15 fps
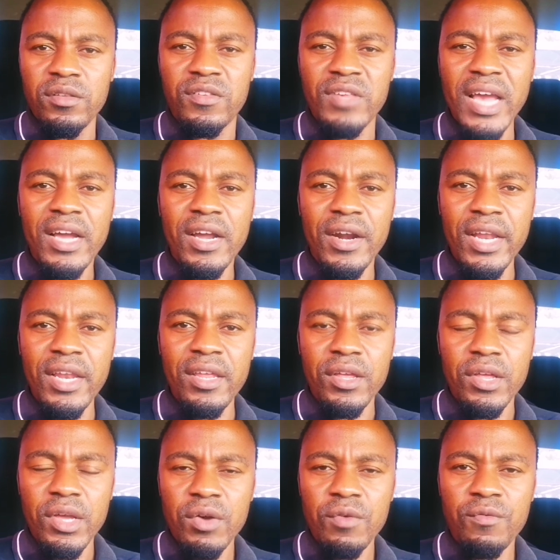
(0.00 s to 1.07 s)
Is ZEC
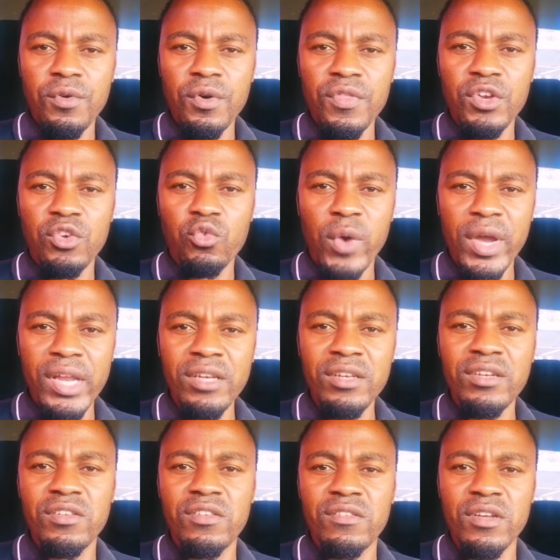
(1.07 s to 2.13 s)
ready for the
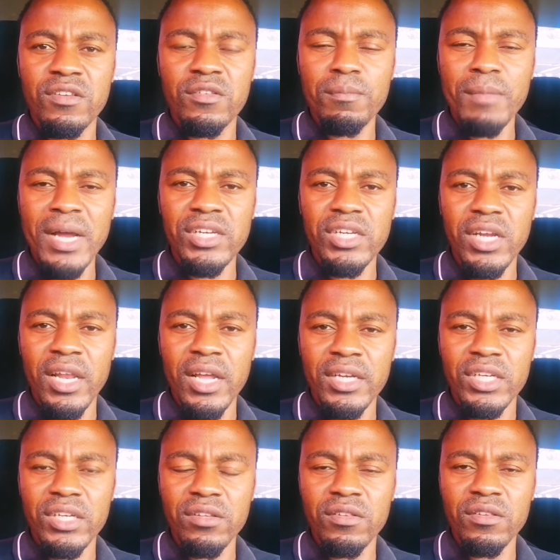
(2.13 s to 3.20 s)
26 March
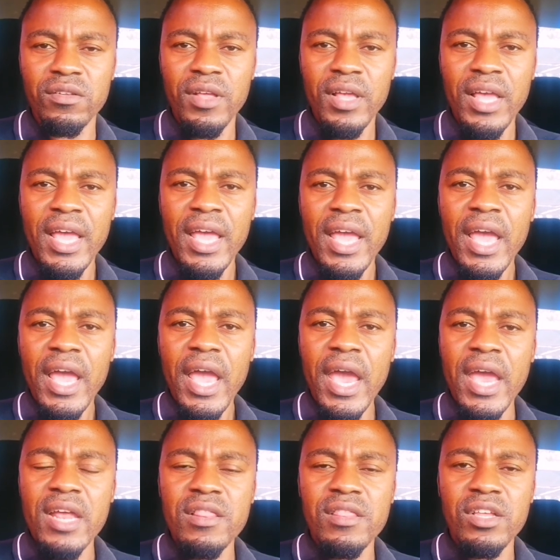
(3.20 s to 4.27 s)
elections
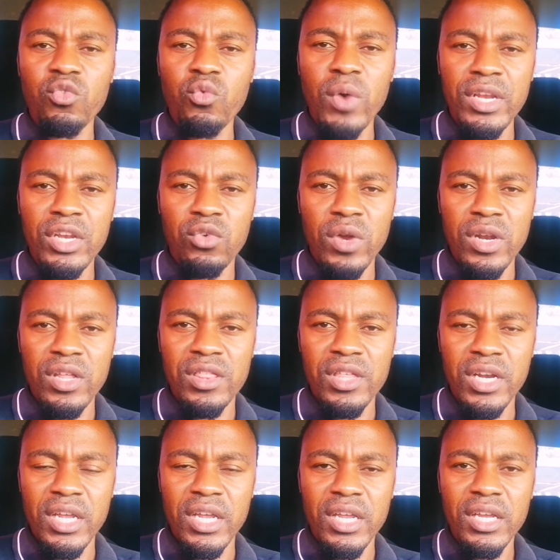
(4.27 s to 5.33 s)
and the
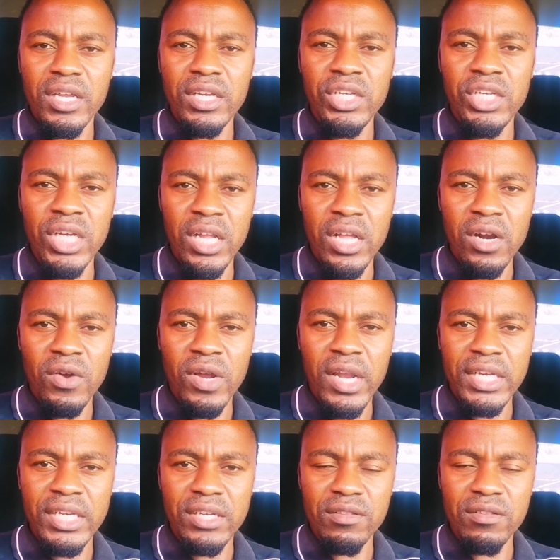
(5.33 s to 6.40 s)
2023 general
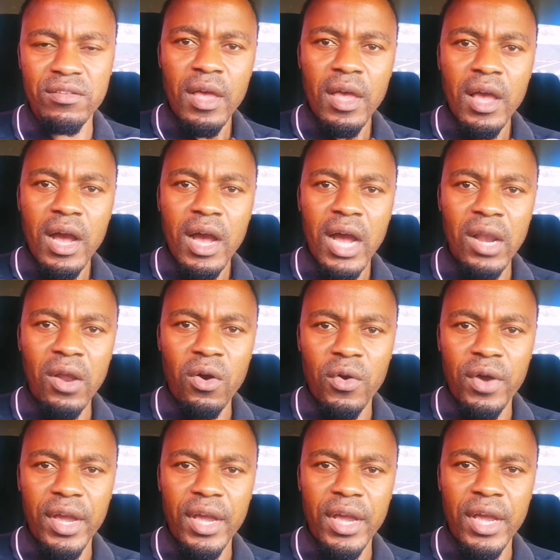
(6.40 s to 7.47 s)
elections?
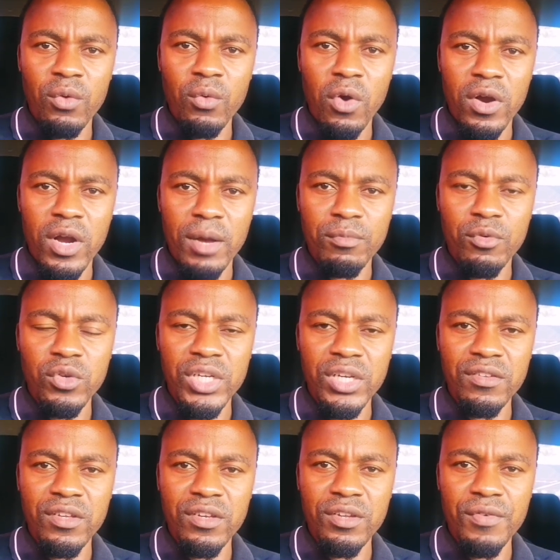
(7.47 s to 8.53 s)
Hello and welcome to
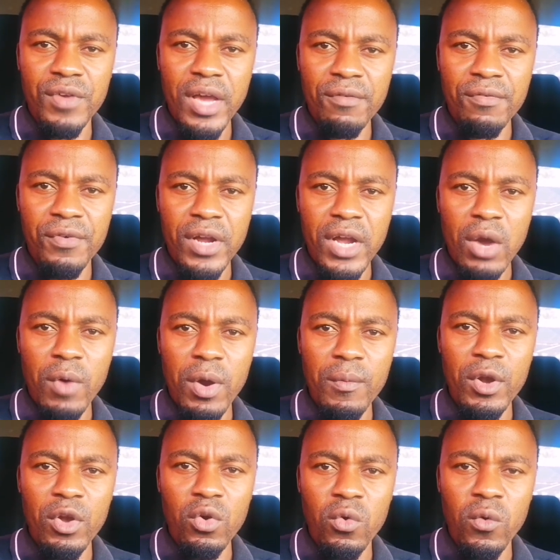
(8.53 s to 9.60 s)
JCTV Africa, where
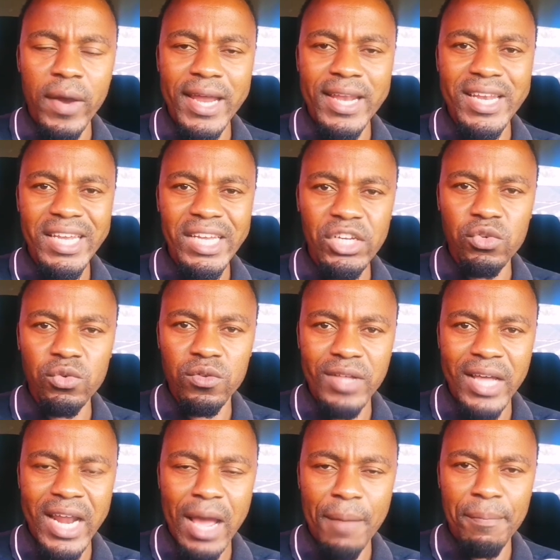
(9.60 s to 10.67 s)
we look at
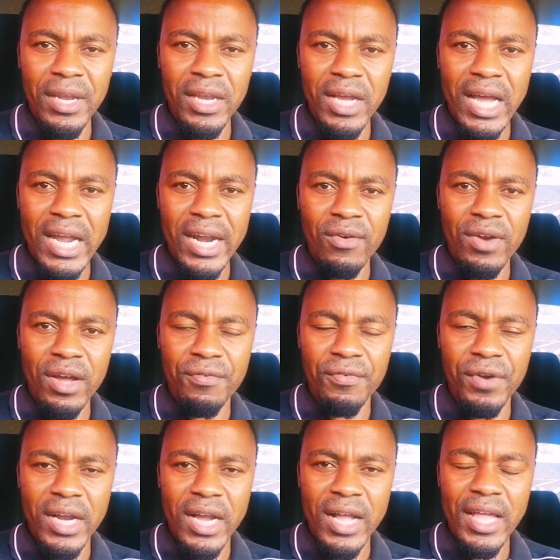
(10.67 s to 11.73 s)
issues that are happening around
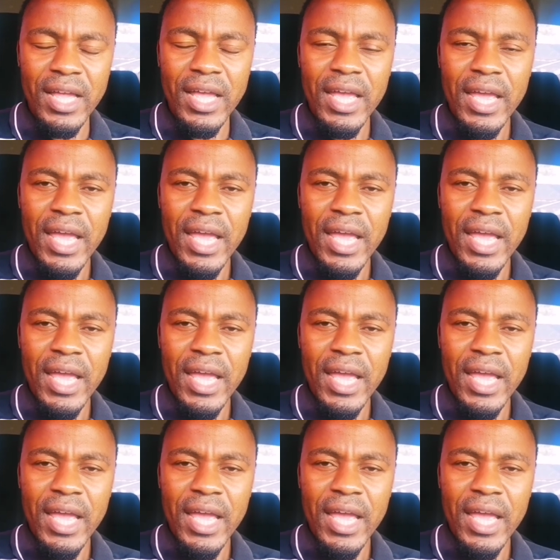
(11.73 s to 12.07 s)
Africa